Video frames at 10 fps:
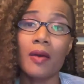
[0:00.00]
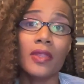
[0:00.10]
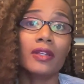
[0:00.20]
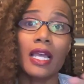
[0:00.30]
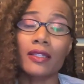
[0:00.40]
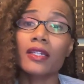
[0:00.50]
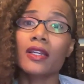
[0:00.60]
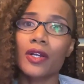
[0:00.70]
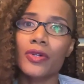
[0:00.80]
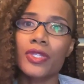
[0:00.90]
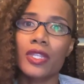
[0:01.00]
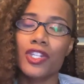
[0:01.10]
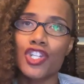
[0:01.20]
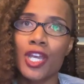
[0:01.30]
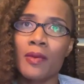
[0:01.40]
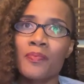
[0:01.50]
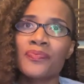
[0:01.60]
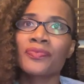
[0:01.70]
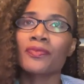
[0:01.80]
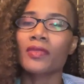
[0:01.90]
They're likely going to go to the gym,
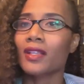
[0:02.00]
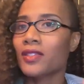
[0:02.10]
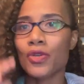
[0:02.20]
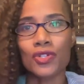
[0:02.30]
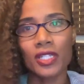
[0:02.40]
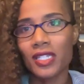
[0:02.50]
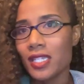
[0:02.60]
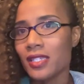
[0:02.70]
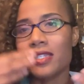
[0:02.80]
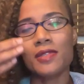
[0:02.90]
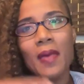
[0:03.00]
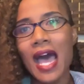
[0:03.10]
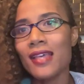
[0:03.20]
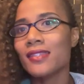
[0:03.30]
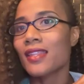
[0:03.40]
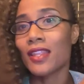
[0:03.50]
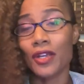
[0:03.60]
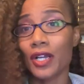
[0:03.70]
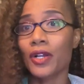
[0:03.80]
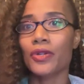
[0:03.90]
socially distance, mask, and then
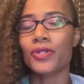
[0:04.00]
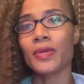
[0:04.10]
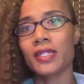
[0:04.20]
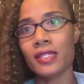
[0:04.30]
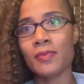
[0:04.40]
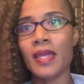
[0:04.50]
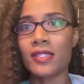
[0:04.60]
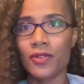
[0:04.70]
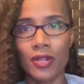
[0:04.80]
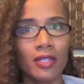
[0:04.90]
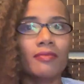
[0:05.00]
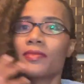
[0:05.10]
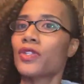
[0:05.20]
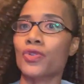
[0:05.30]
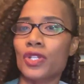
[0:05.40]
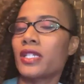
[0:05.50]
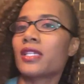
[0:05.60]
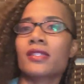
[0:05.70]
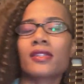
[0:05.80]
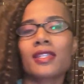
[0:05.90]
they're going to go to a dispensary, socially
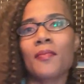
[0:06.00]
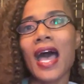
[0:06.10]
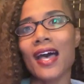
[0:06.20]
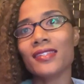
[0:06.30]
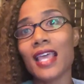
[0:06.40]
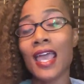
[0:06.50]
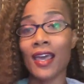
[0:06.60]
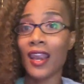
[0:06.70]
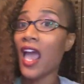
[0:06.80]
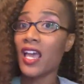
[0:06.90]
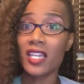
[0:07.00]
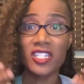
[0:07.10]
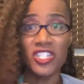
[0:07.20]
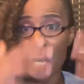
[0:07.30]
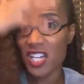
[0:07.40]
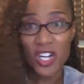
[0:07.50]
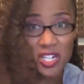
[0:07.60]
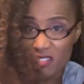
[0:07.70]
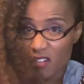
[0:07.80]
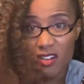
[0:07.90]
distance and mask. And
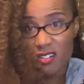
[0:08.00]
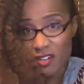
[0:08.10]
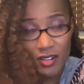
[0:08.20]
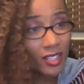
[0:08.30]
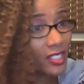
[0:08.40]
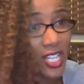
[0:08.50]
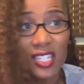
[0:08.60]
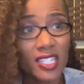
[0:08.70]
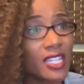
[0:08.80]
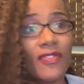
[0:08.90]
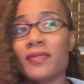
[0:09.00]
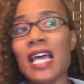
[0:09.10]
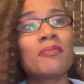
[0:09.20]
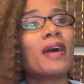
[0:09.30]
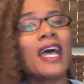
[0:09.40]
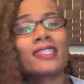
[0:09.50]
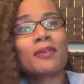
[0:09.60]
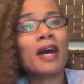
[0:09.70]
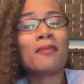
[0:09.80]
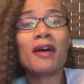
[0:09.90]
girl, jealousy from top of my head to the
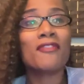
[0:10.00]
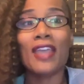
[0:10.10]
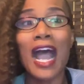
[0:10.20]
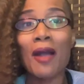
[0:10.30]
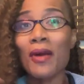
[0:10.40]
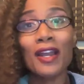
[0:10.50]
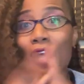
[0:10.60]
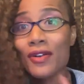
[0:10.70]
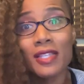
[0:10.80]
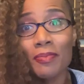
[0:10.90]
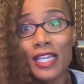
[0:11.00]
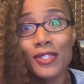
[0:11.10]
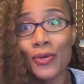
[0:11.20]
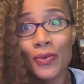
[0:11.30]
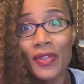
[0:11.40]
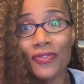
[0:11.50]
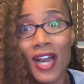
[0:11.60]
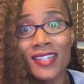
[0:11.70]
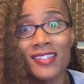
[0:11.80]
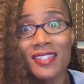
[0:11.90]
bottom of my feet. I want to go someplace cool with
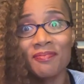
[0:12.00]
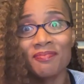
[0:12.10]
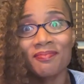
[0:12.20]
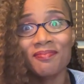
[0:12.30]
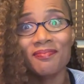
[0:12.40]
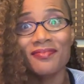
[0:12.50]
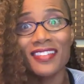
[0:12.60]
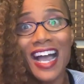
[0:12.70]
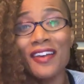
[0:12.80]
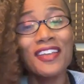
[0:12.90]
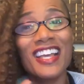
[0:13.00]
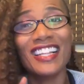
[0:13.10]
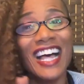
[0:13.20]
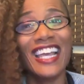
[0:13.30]
friends. I don't even